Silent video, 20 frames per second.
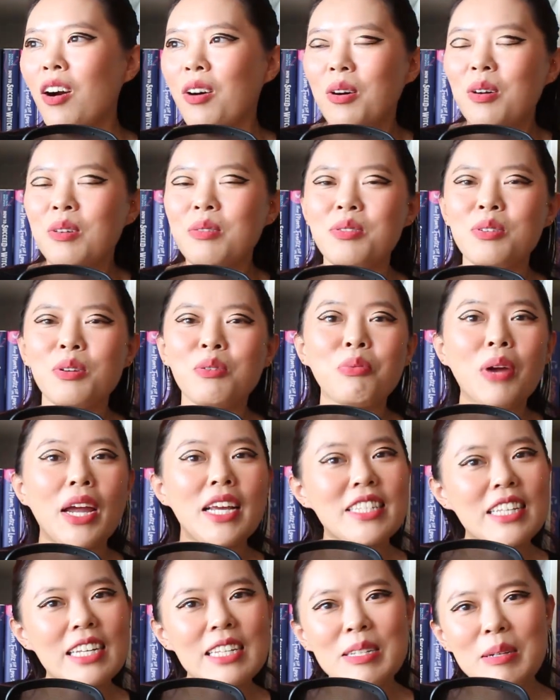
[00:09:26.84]
also
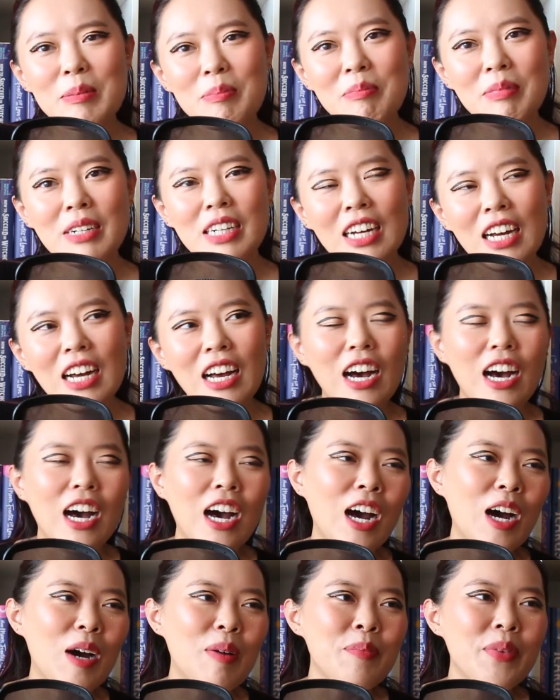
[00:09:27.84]
racism,
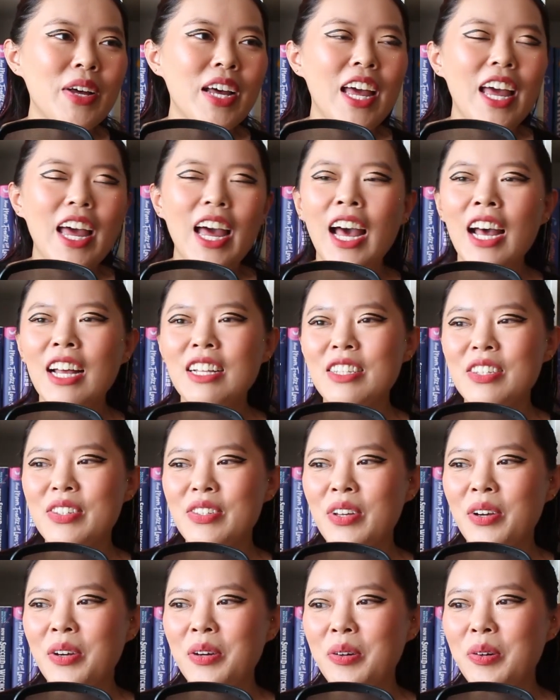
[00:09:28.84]
and
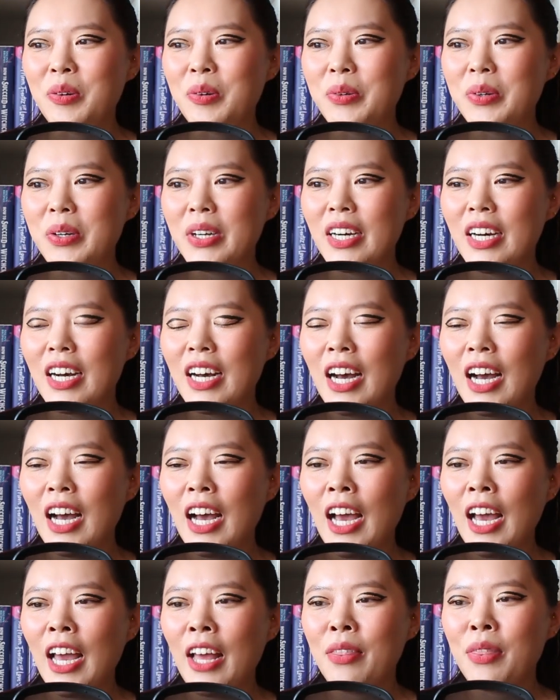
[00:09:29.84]
so
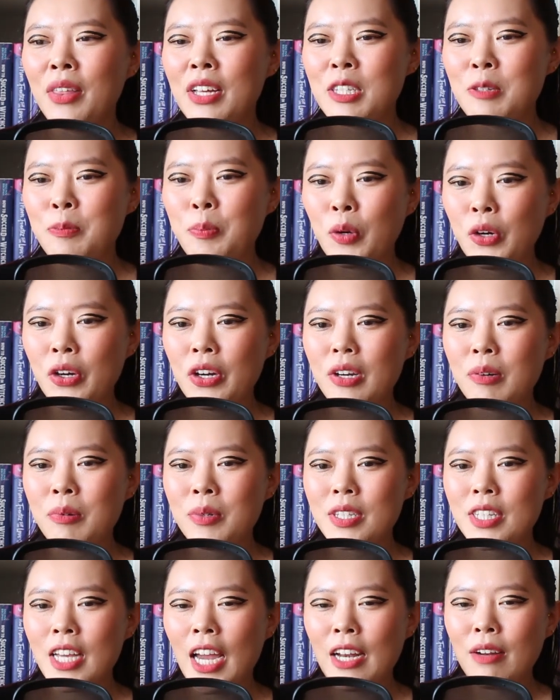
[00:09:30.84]
this book
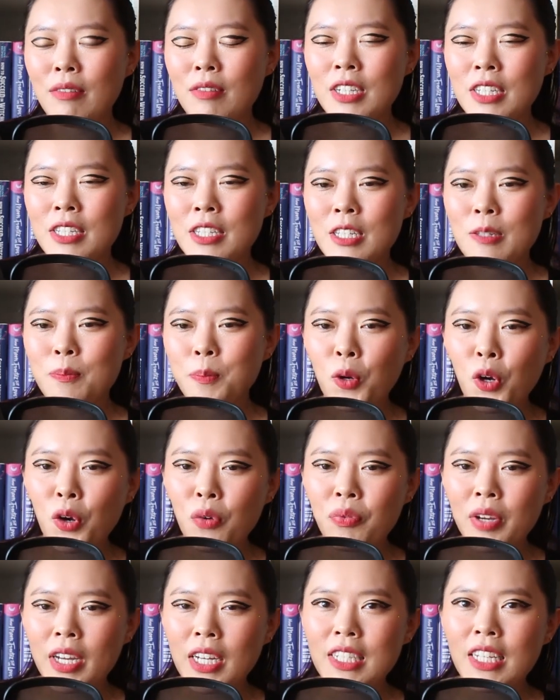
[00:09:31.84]
was kind of just this
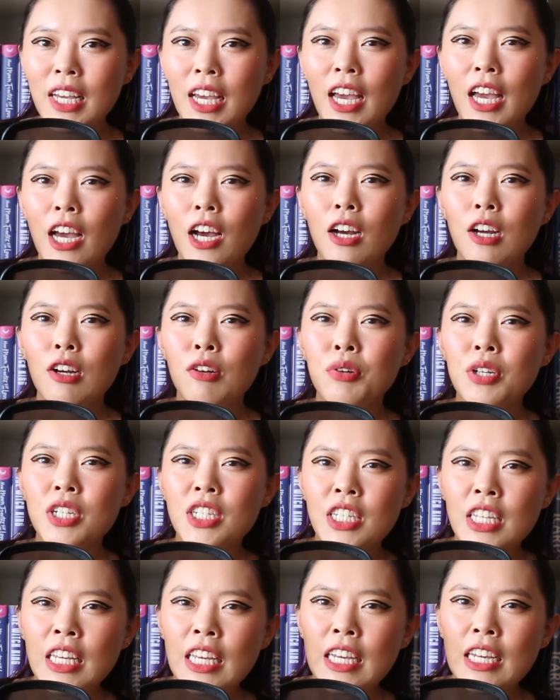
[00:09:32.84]
perfect
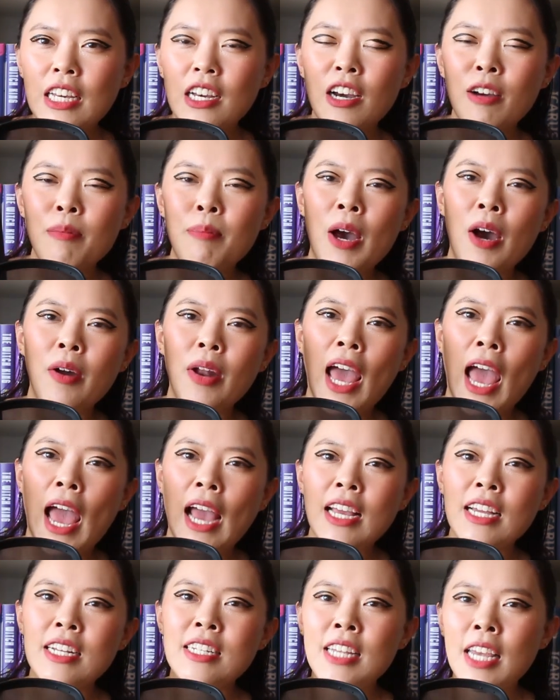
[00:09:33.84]
critique about
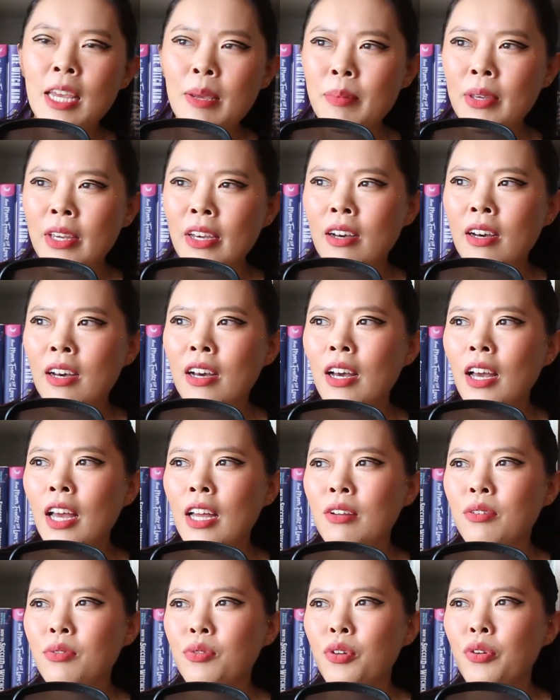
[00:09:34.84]
academia
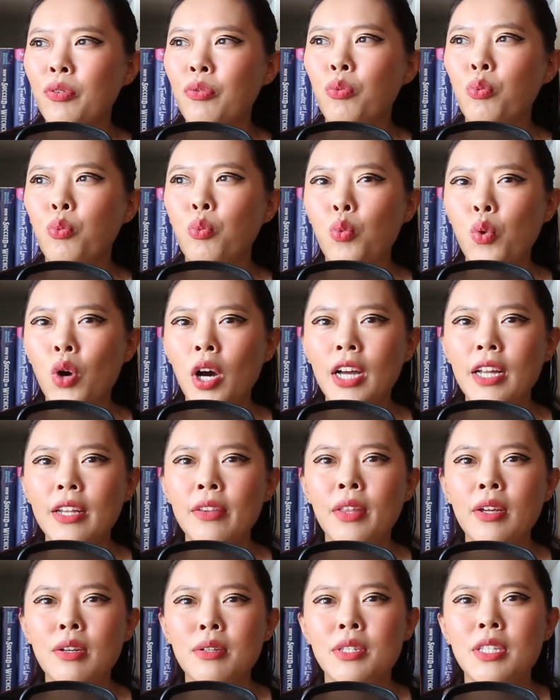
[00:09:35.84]
and sort of what
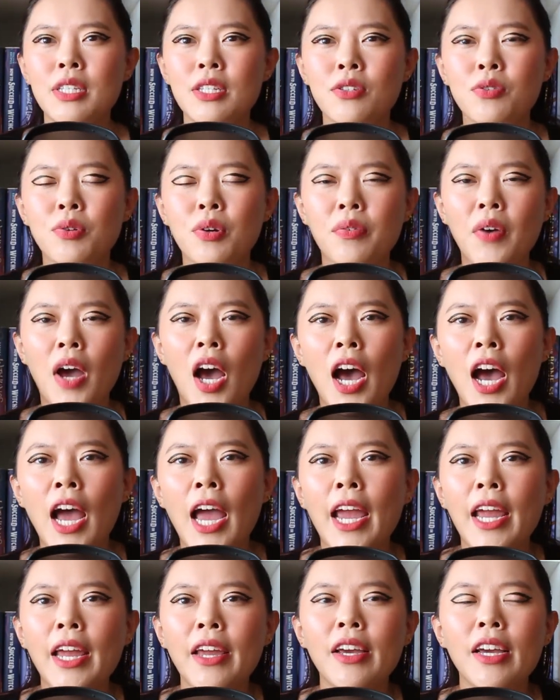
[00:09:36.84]
there's this sort of
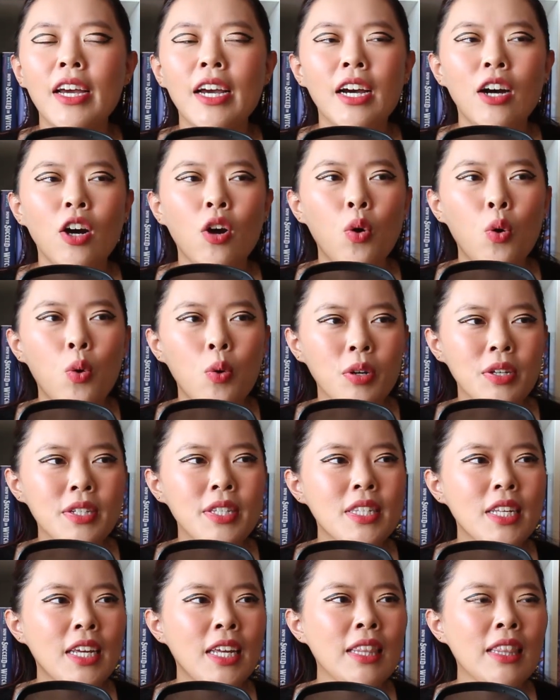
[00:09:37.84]
high
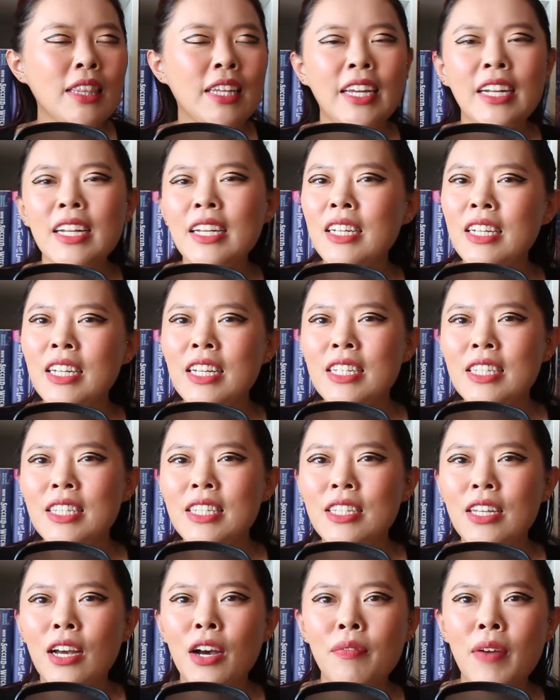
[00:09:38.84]
horse
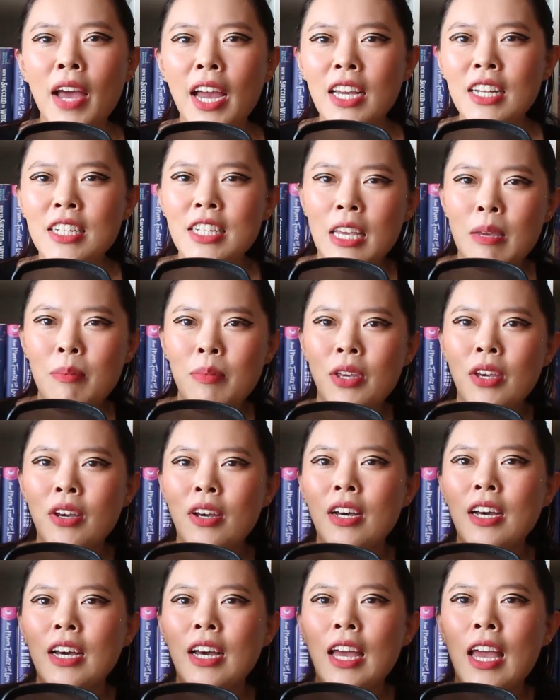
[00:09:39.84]
elitedness of
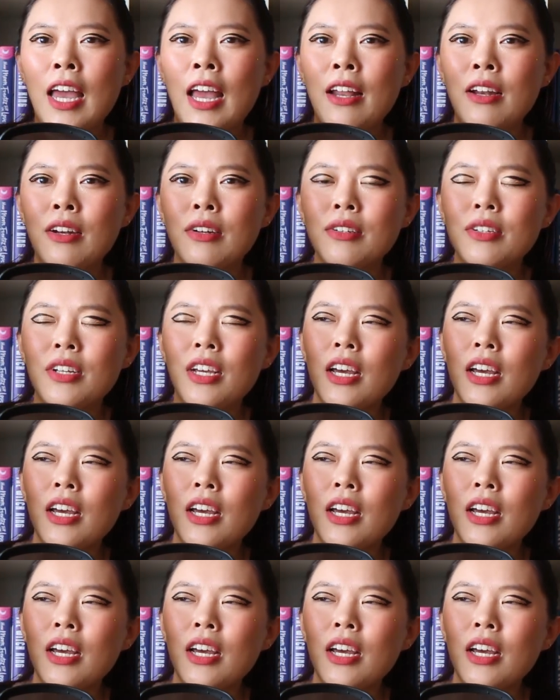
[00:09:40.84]
academia, and